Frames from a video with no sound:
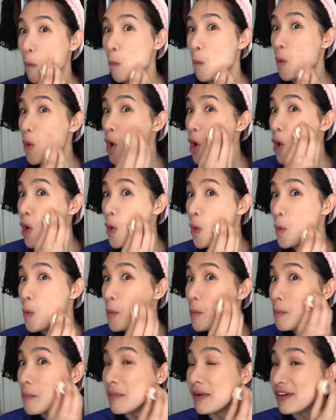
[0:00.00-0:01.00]
Whoa,
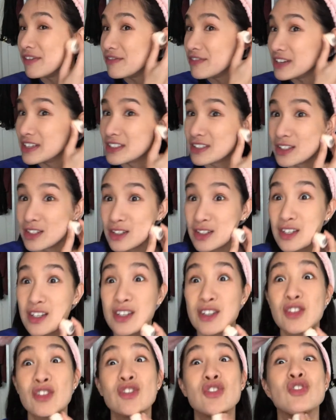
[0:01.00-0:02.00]
my face is
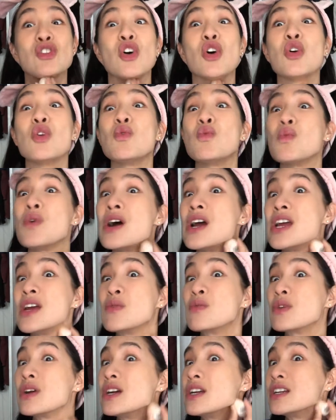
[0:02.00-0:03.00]
like so
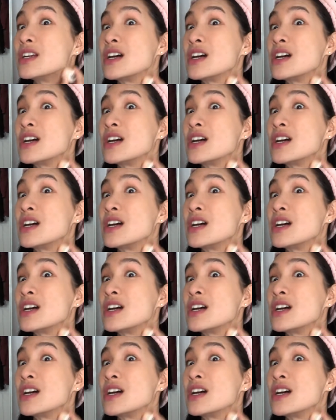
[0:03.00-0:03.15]
white right